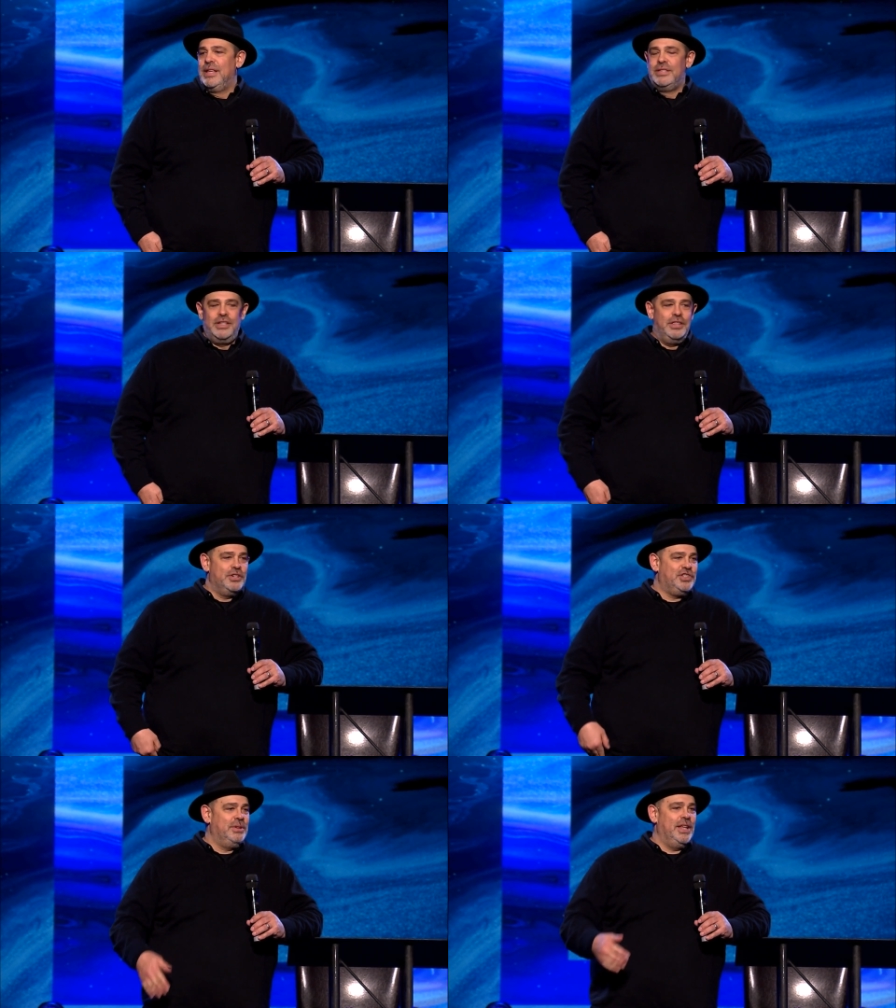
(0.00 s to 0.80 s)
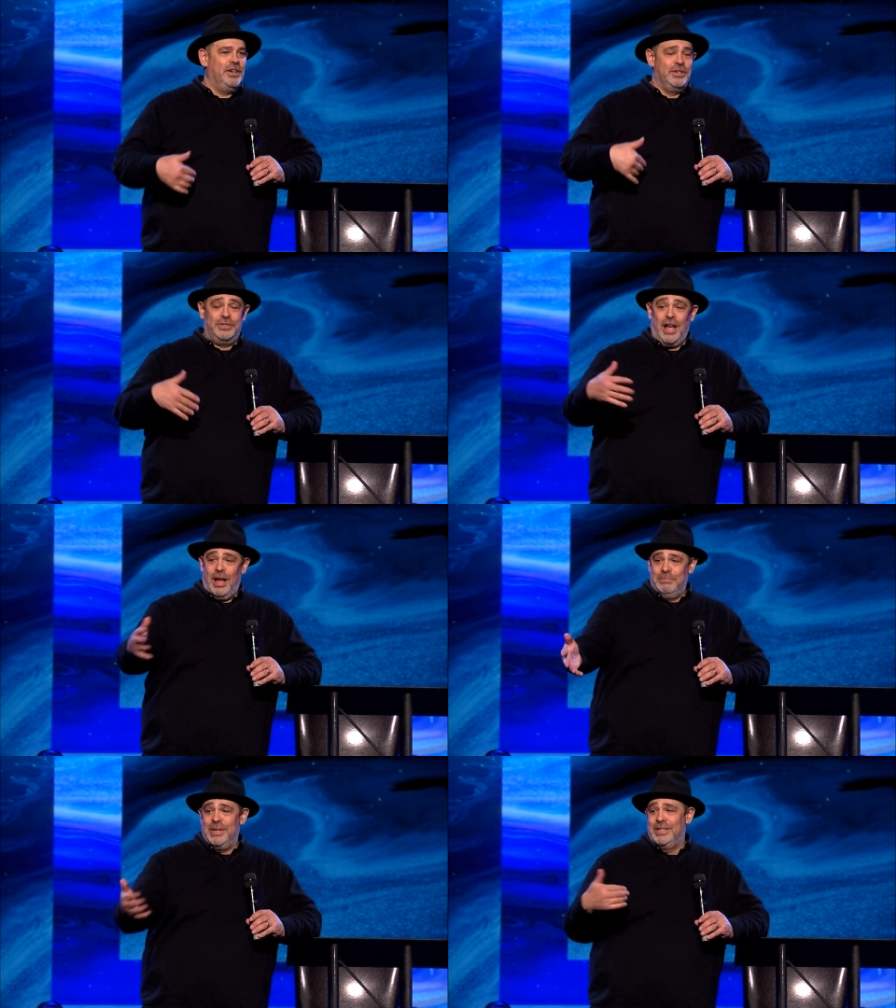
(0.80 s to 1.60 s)
See, there's some inner
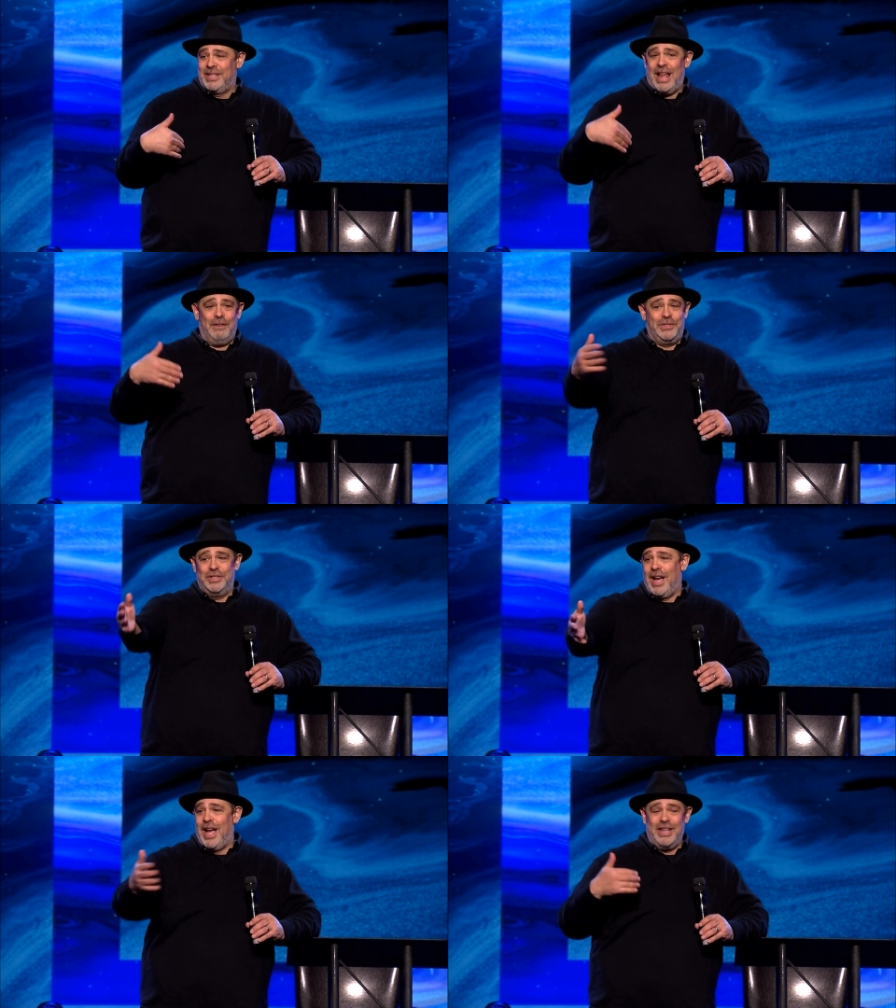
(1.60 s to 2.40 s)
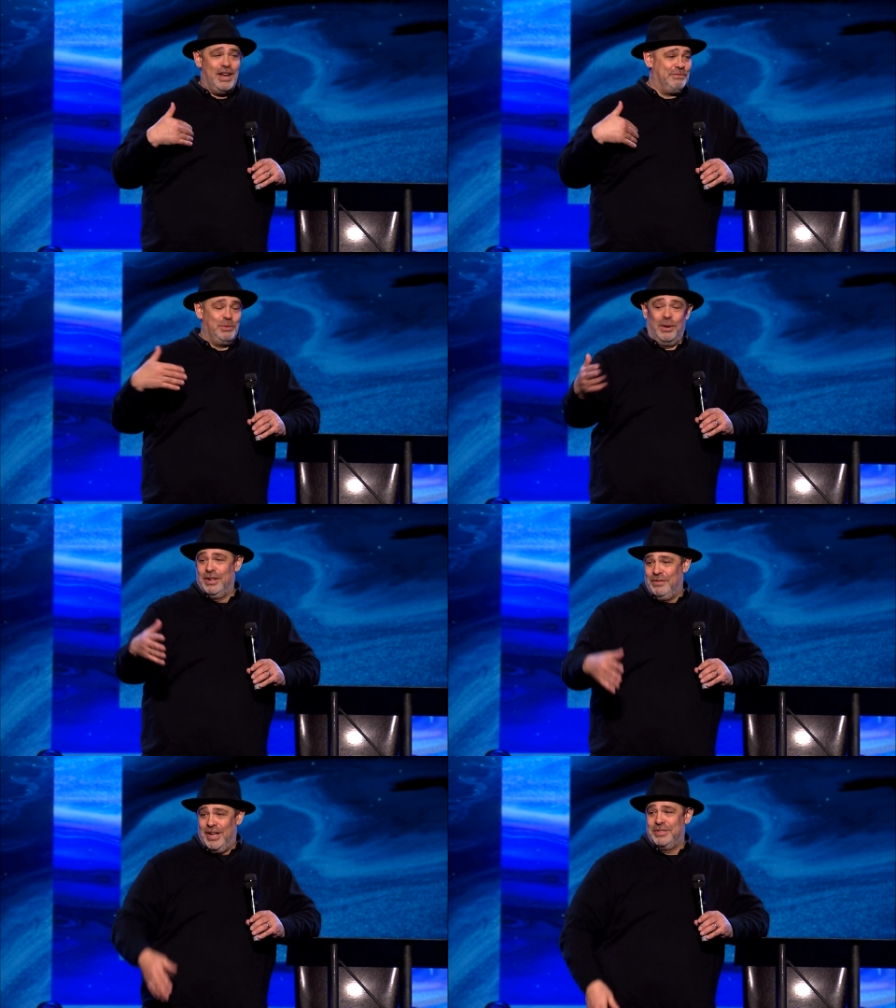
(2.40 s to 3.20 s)
zombies that have to die in every one
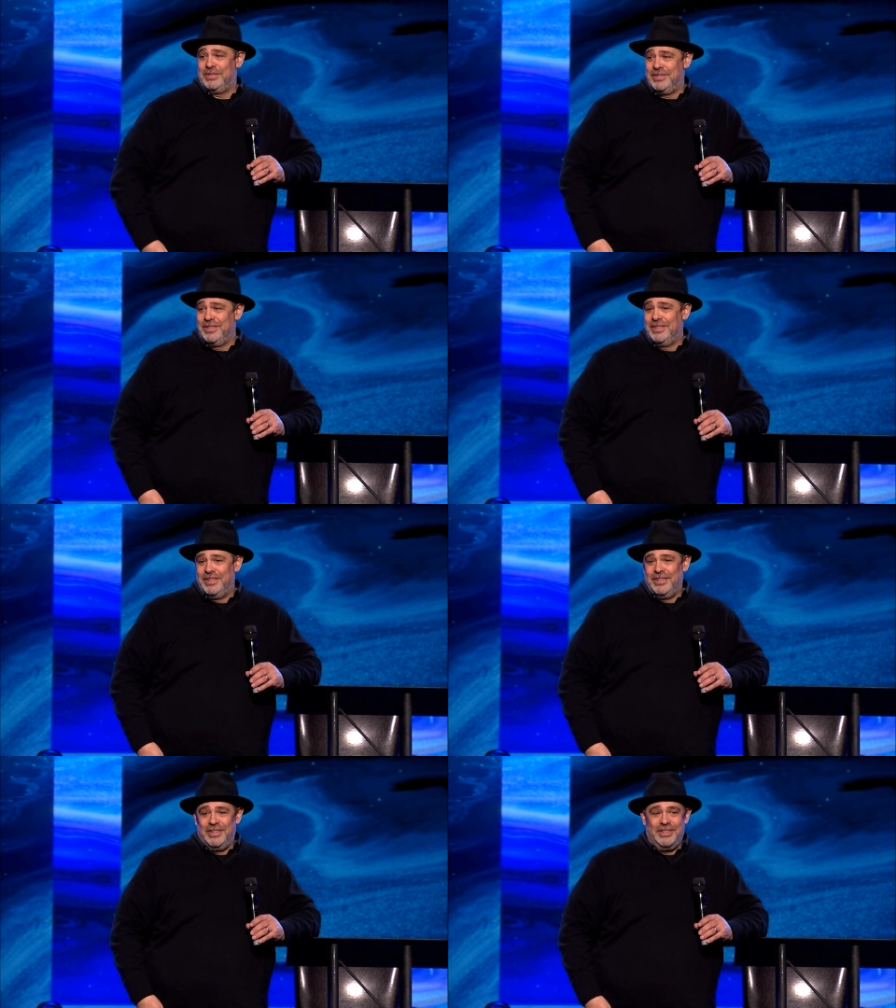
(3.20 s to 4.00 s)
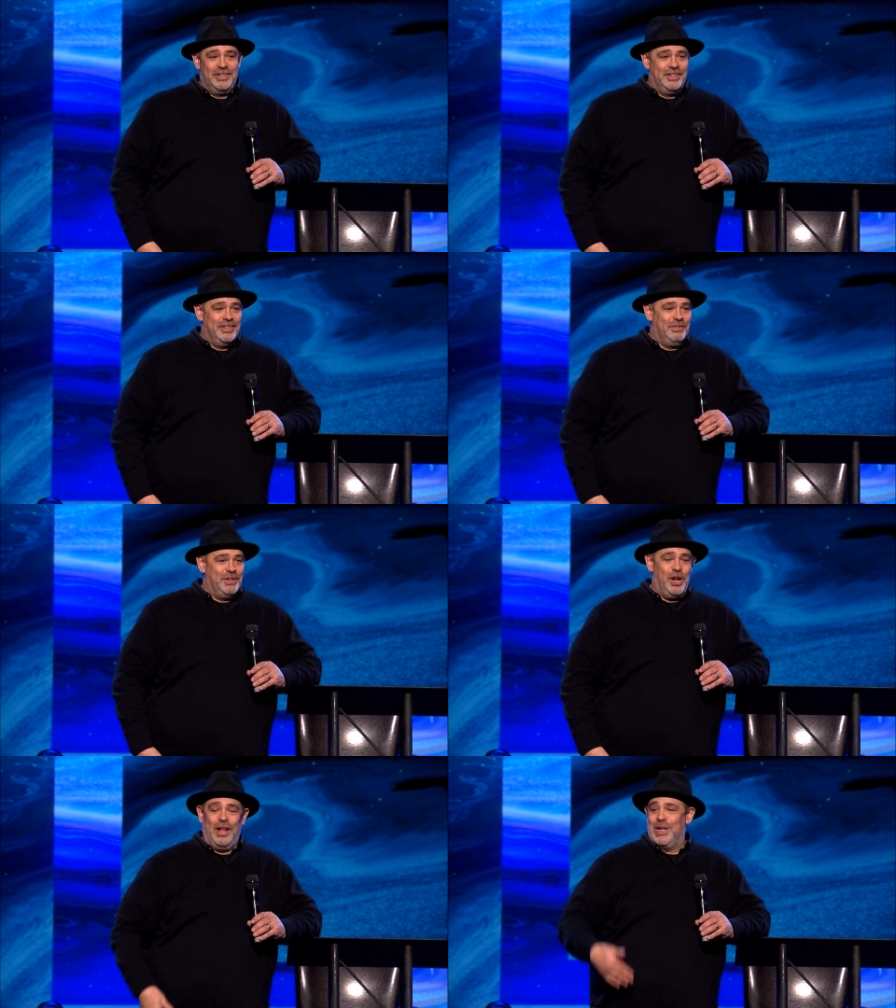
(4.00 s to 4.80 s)
of us.
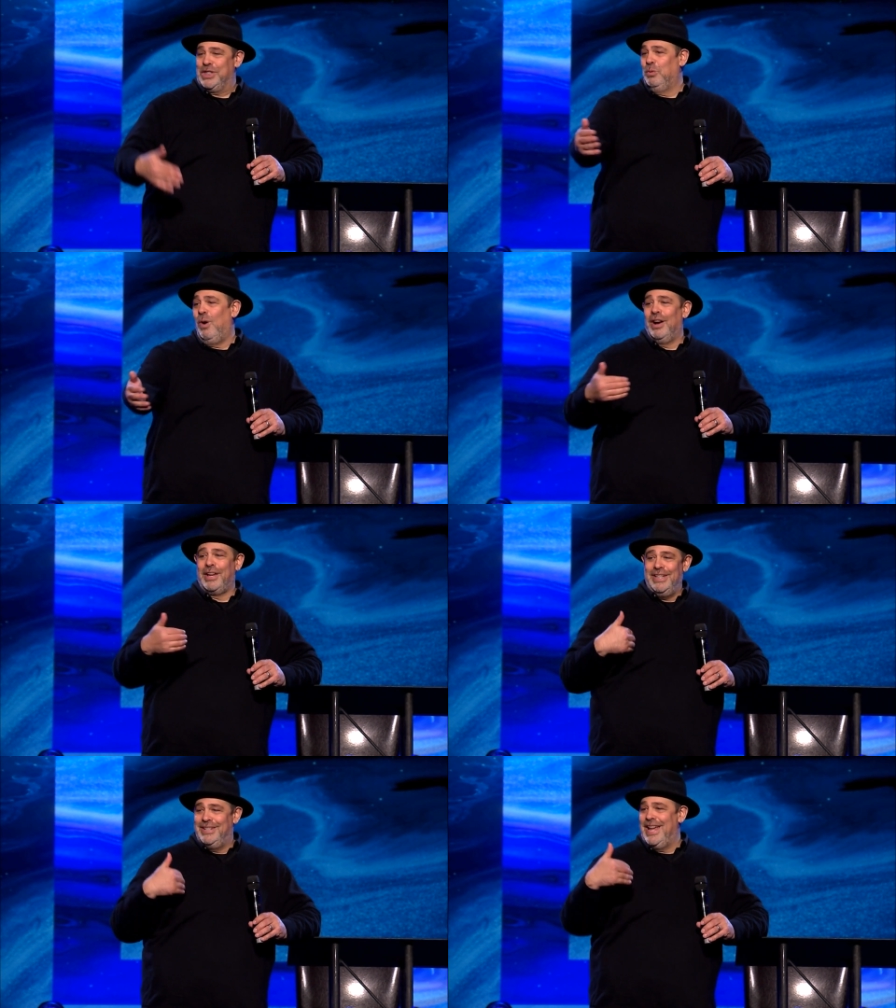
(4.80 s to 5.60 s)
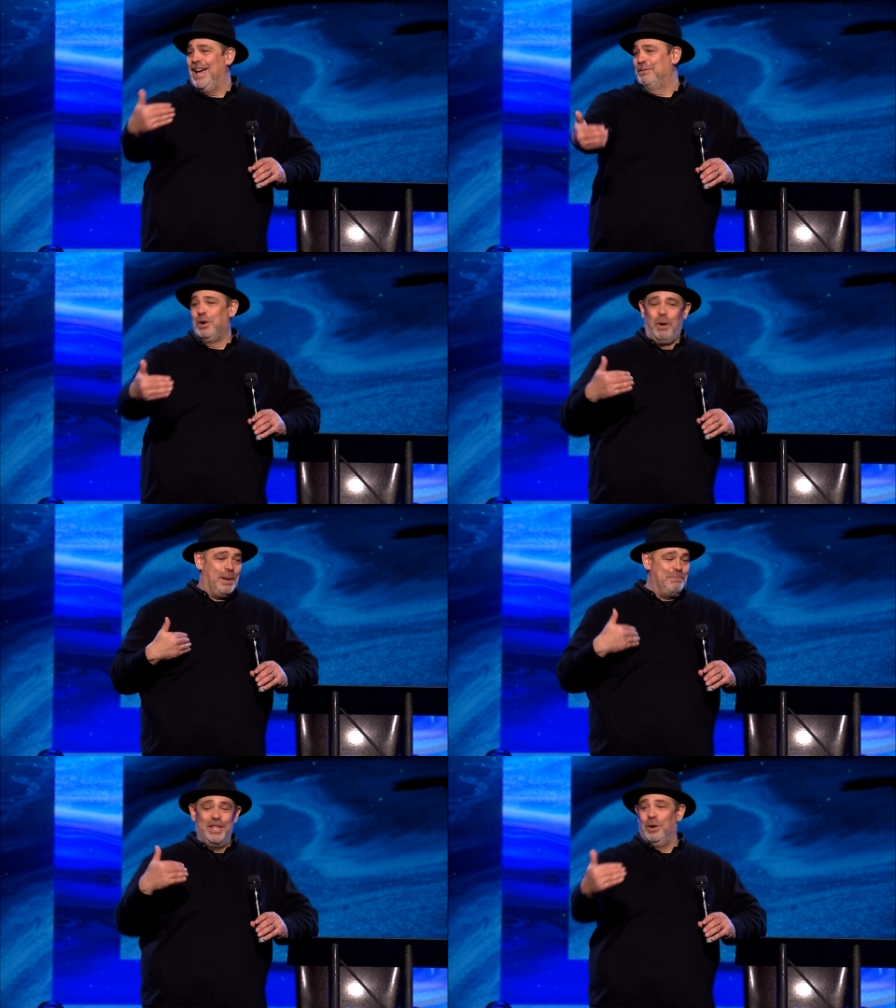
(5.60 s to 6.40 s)
We don't want the walking dead. We don't
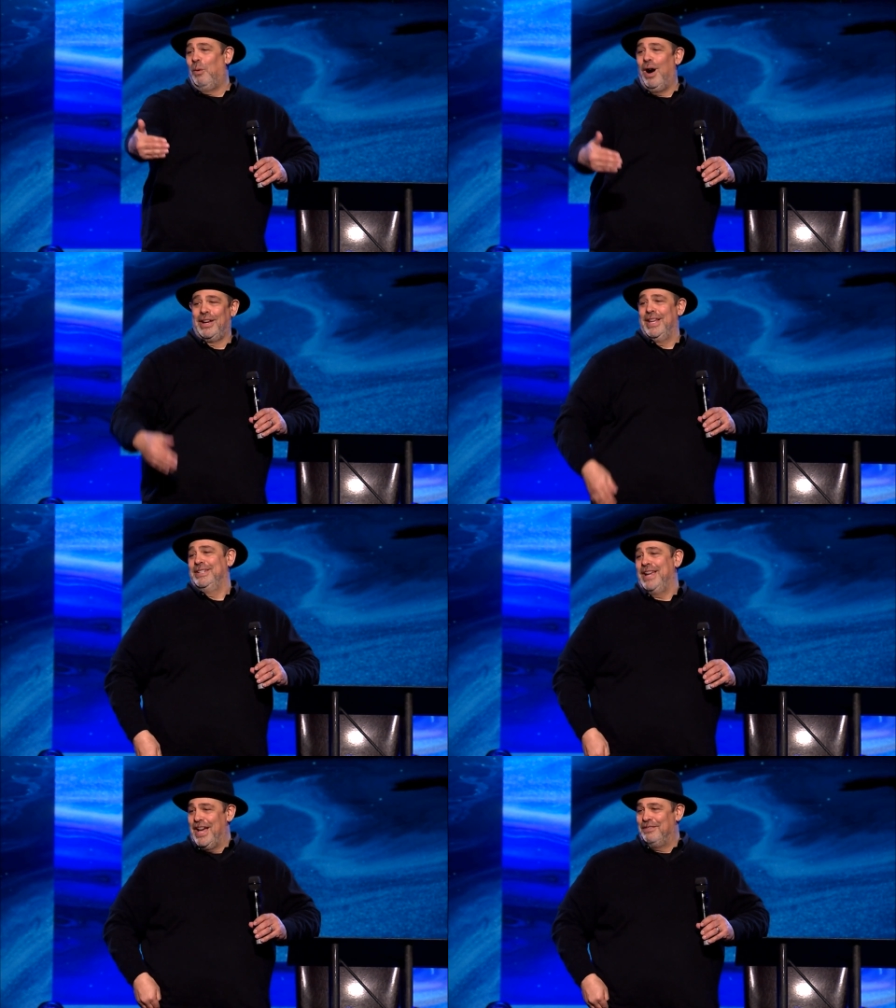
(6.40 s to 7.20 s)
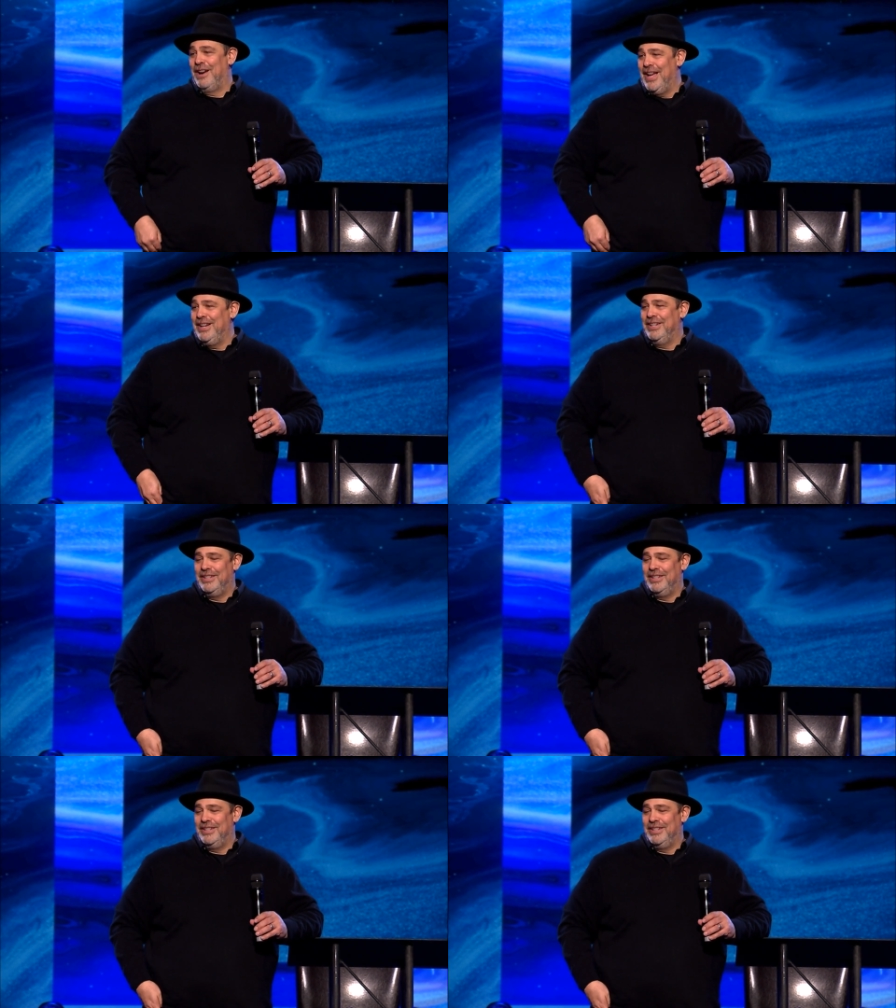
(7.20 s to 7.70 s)
want to be the walking dead, right?